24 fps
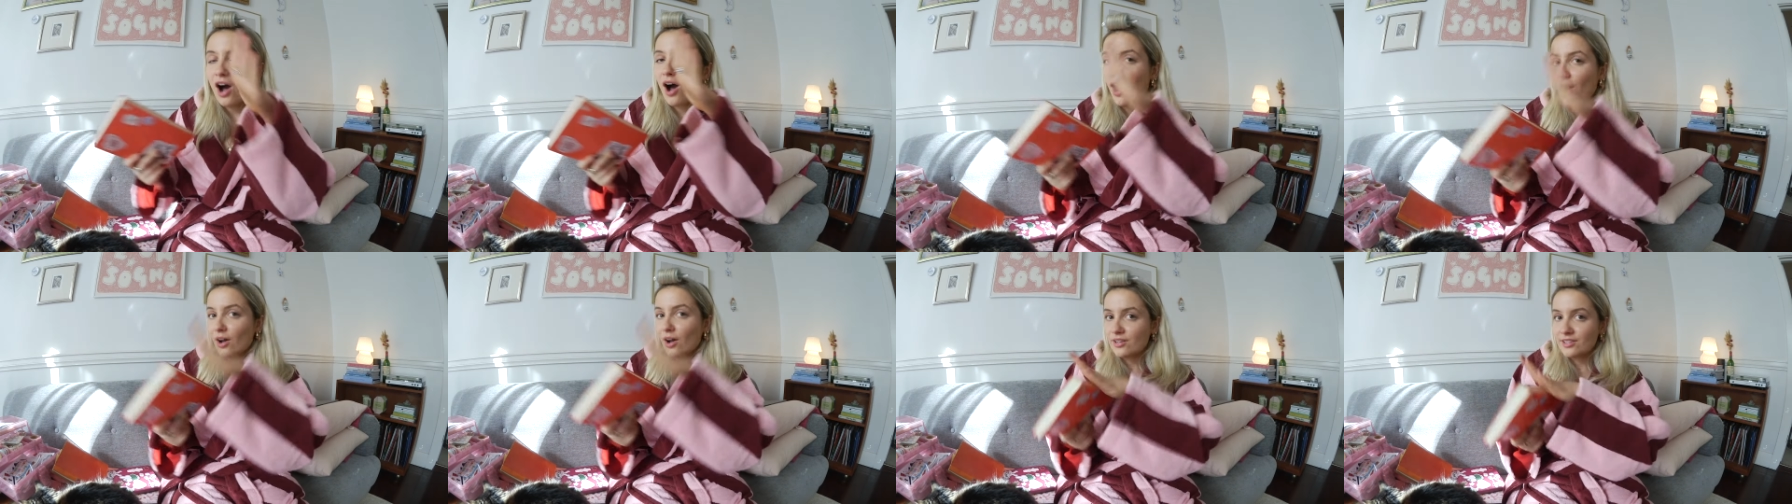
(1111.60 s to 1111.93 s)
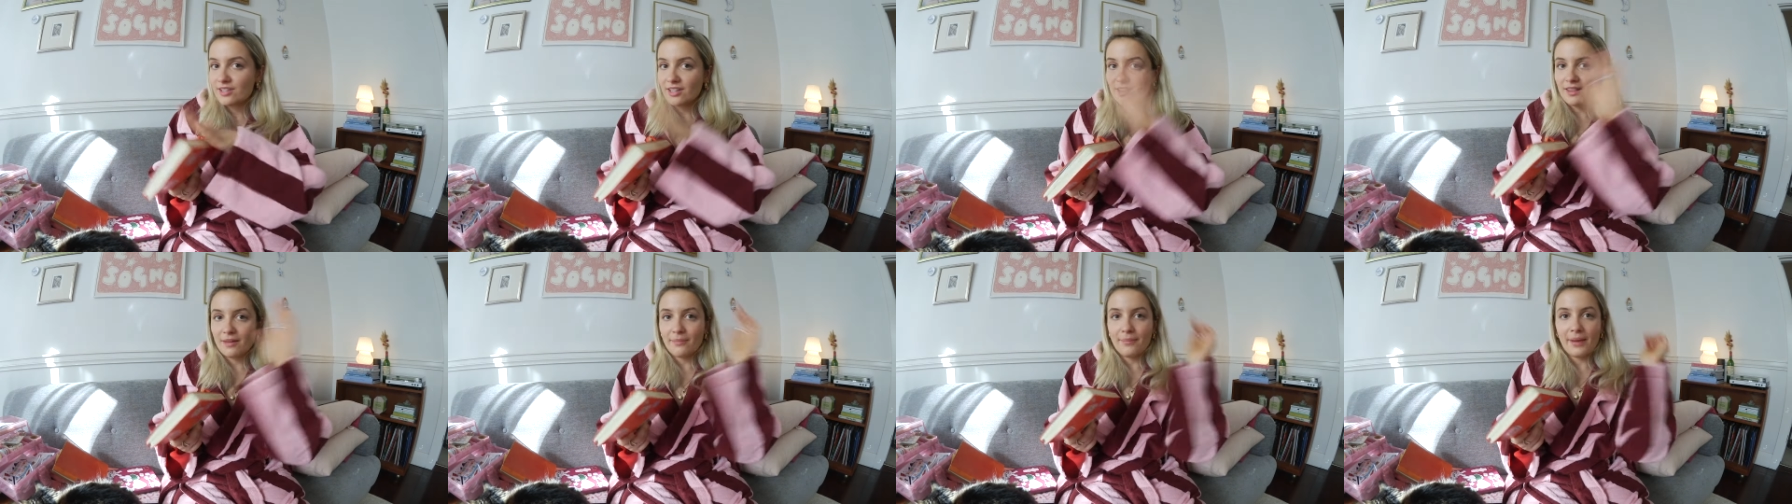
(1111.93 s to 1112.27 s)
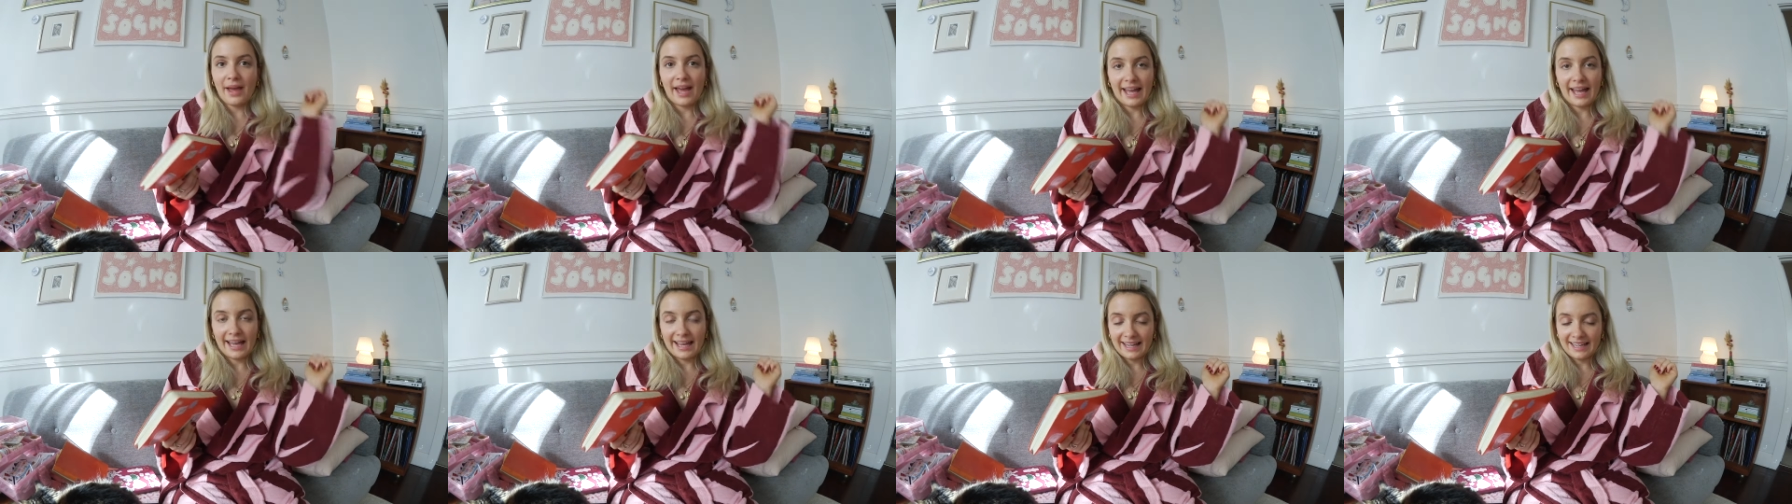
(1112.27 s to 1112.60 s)
onto the
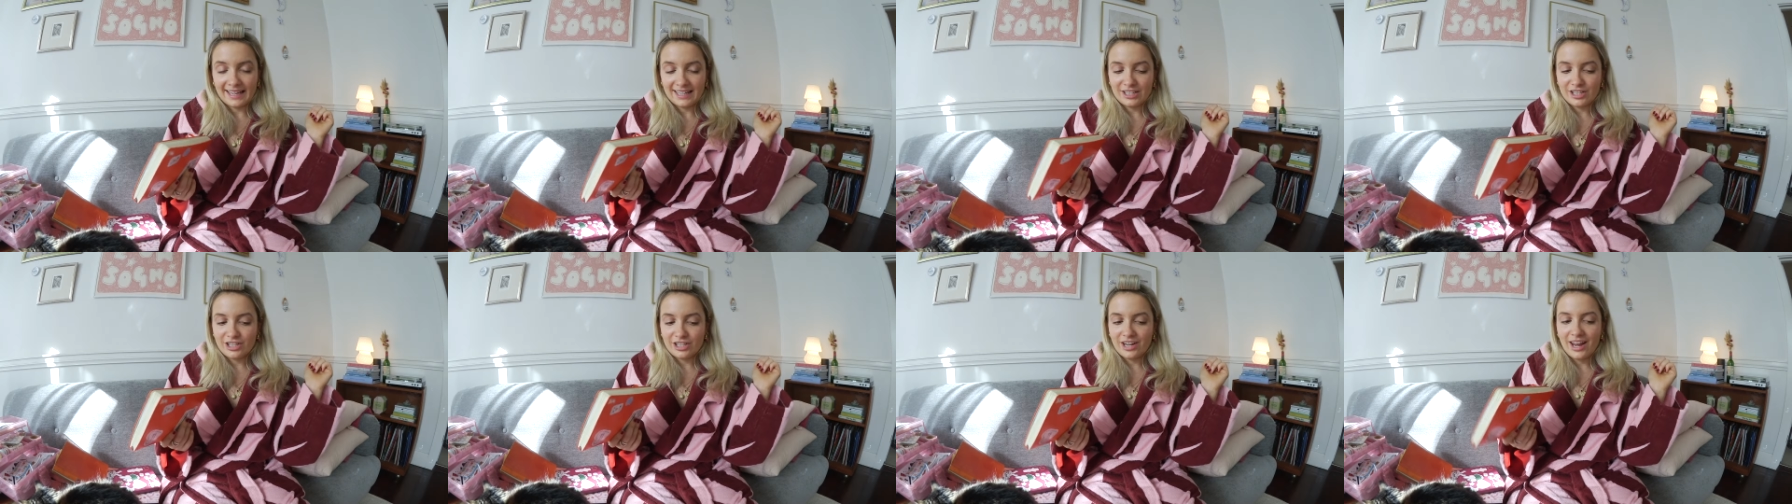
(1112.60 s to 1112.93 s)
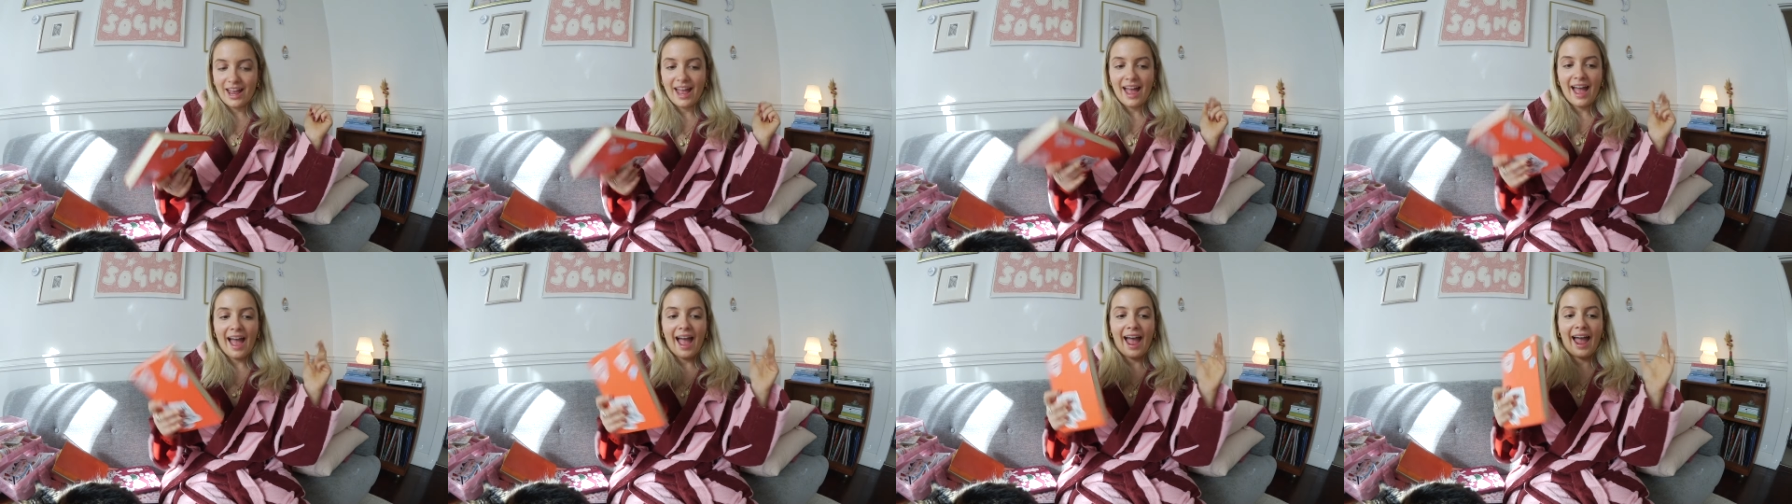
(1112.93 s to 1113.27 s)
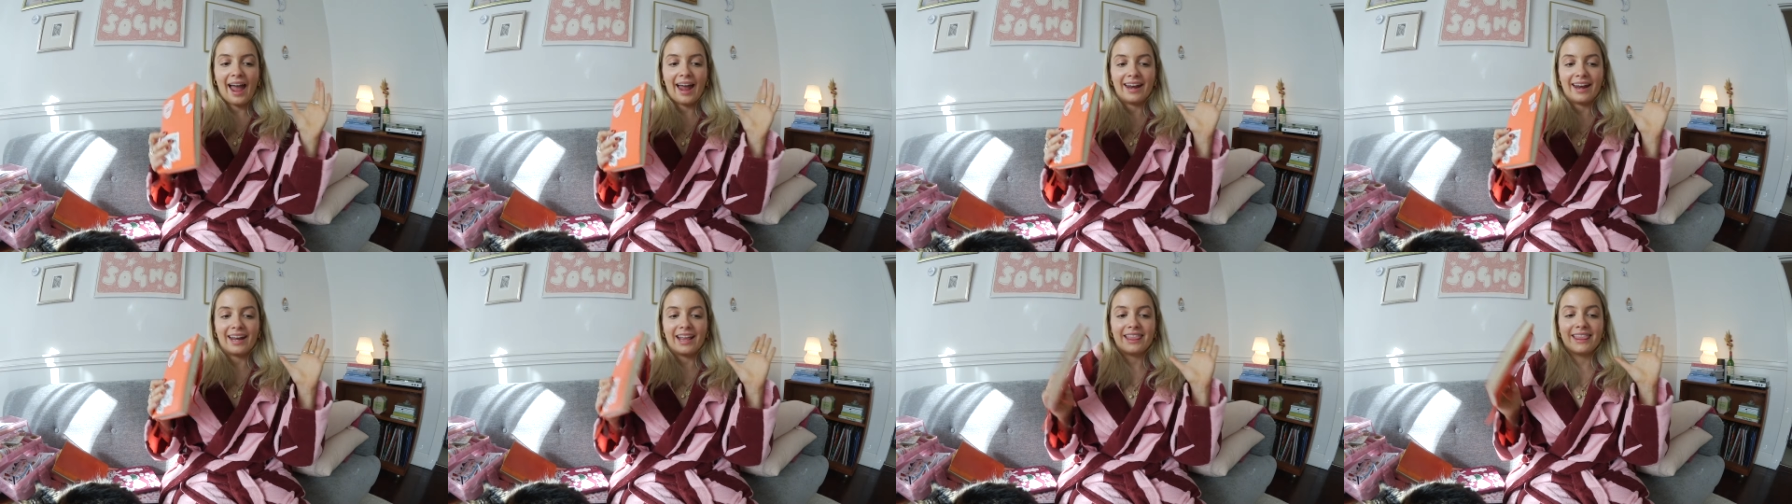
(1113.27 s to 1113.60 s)
page
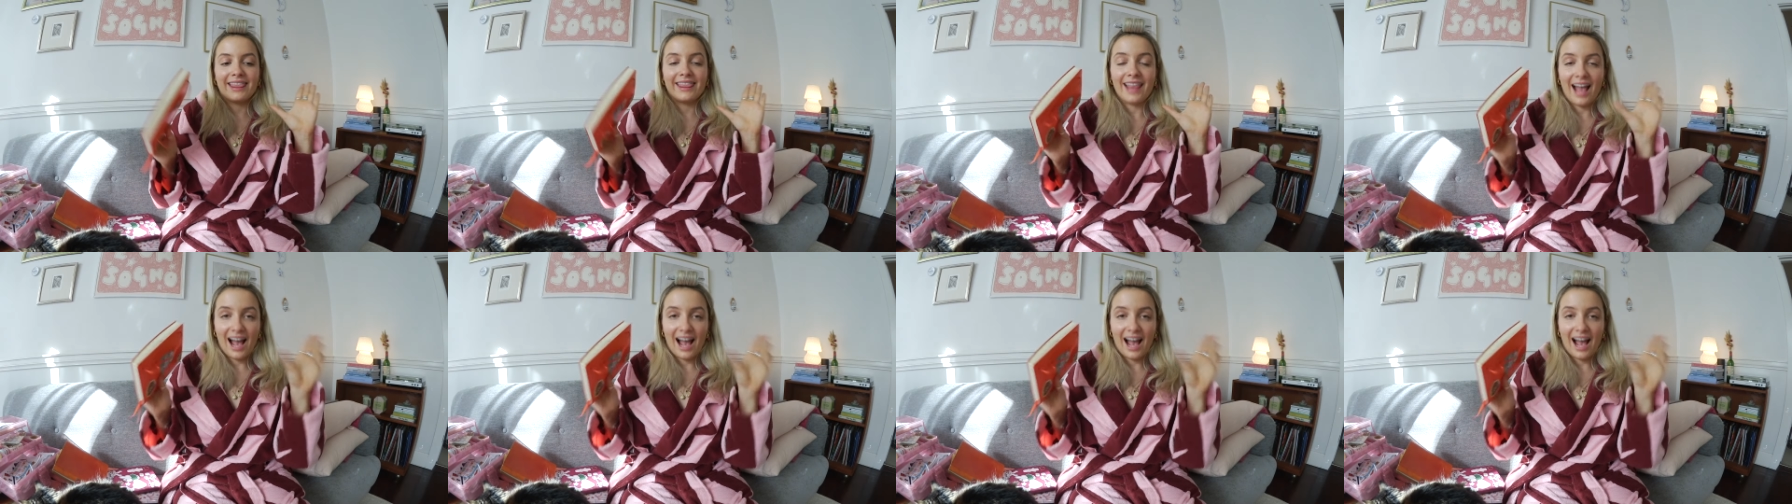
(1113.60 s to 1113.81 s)
and